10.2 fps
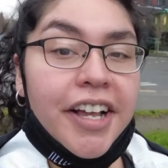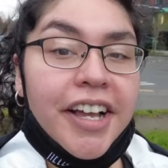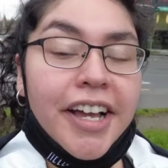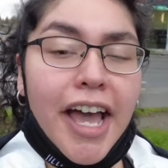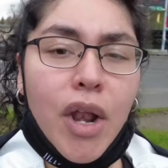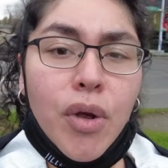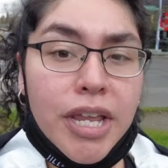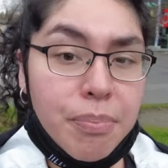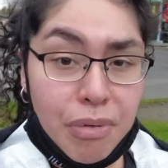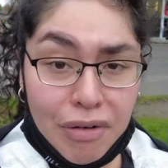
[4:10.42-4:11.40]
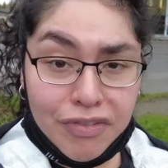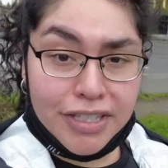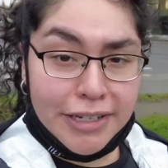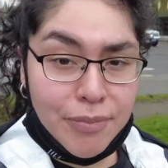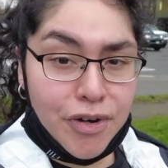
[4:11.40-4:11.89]
I don't eat
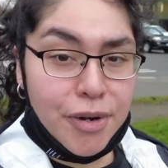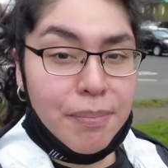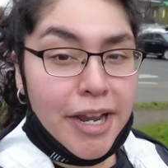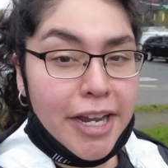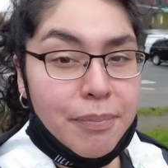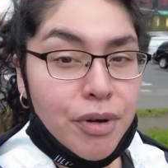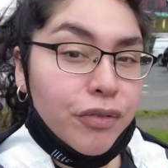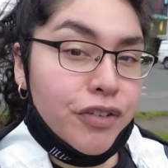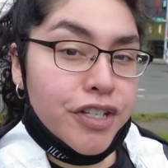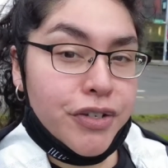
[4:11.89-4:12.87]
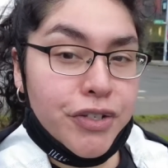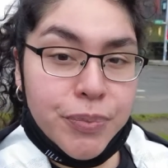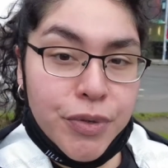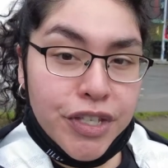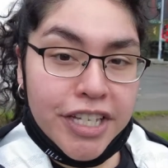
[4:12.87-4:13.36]
breakfast anymore. My breakfasts are
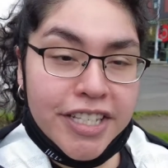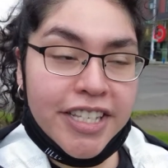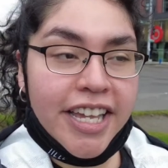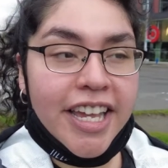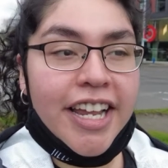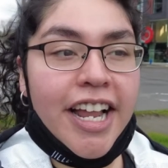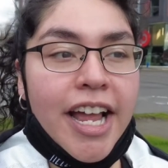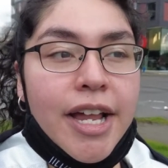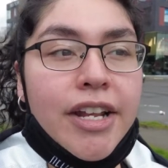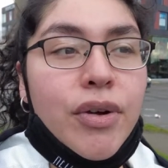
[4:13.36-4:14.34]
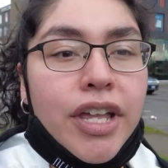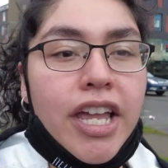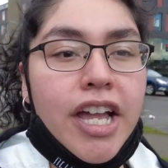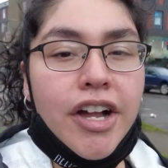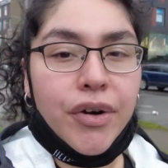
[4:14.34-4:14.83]
smoothies. And I don't
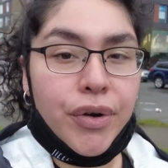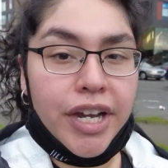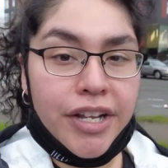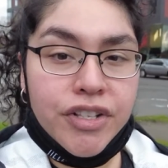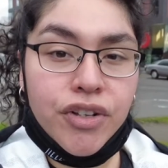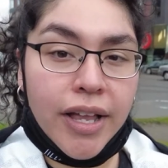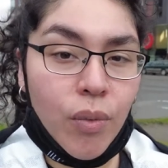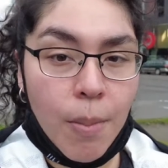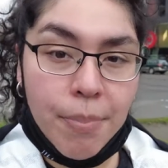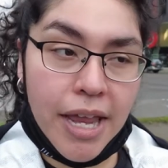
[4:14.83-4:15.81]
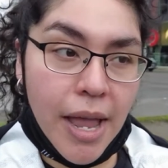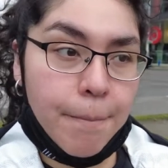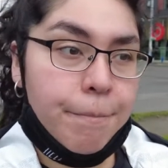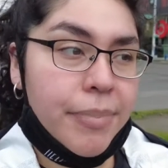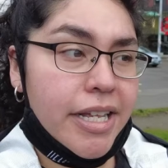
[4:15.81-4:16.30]
get hungry until like 1
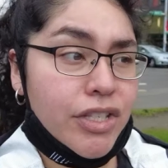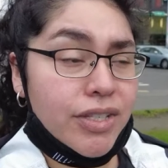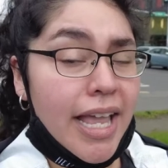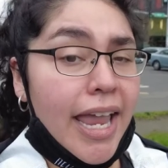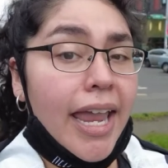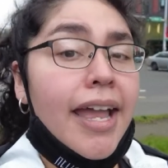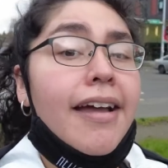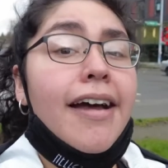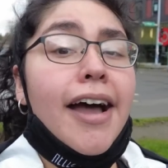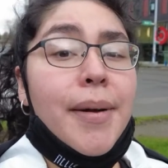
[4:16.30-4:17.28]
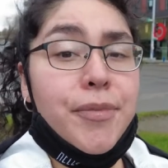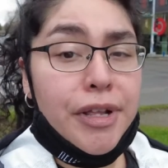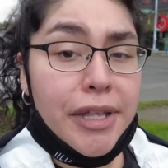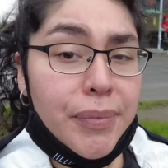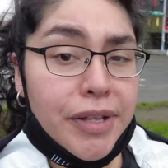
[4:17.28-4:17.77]
p.m. But today, I'm
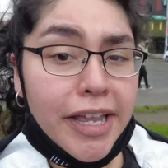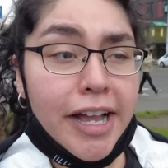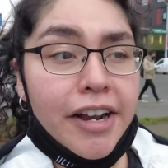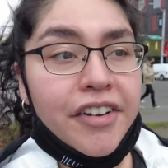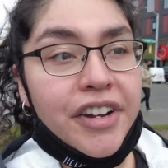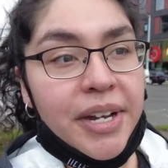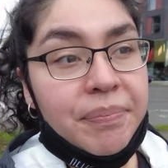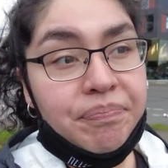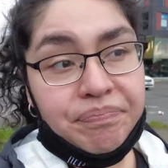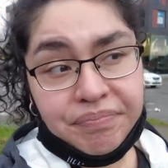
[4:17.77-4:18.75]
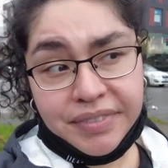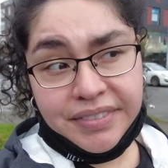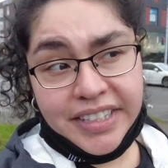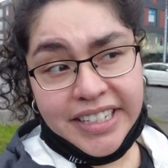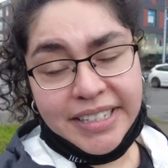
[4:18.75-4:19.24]
really, really hungry.
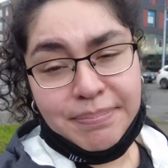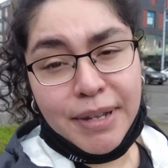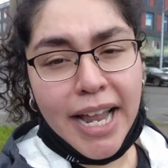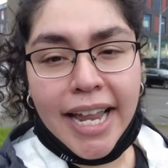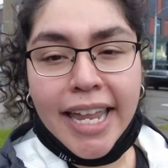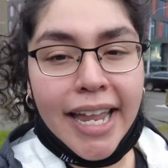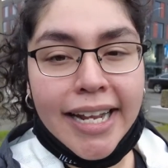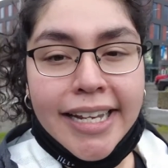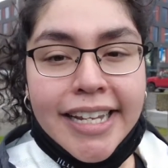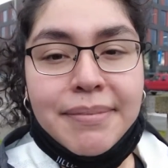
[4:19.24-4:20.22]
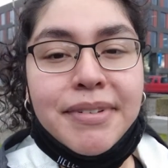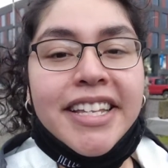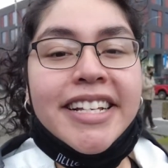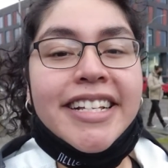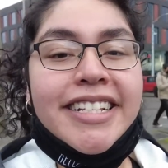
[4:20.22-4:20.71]
But I can't eat
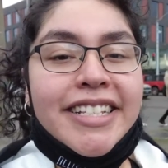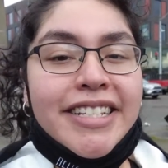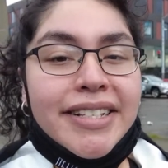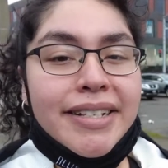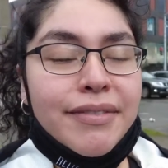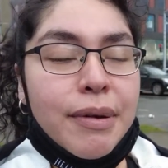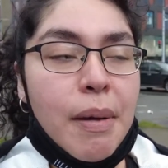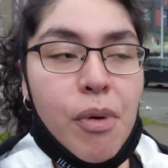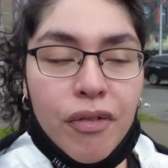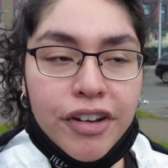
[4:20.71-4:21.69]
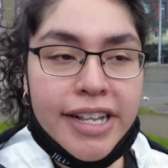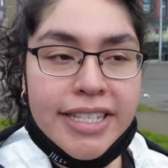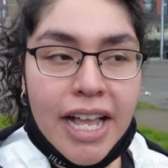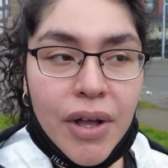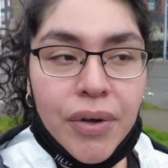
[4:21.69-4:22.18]
because when my boyfriend
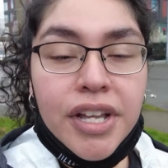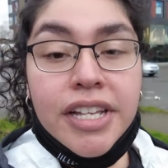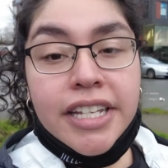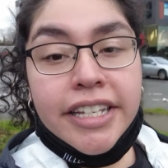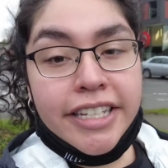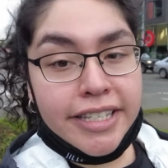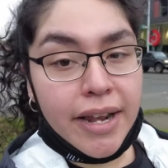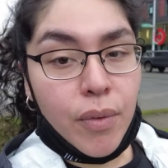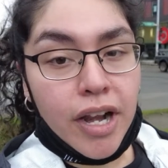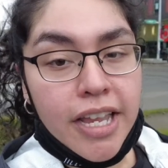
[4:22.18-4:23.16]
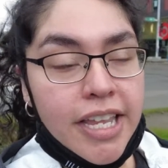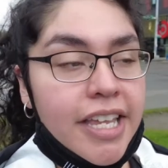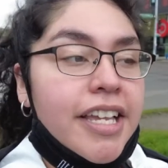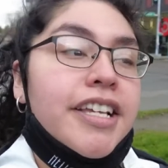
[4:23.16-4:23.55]
gets out, he's going to want to eat.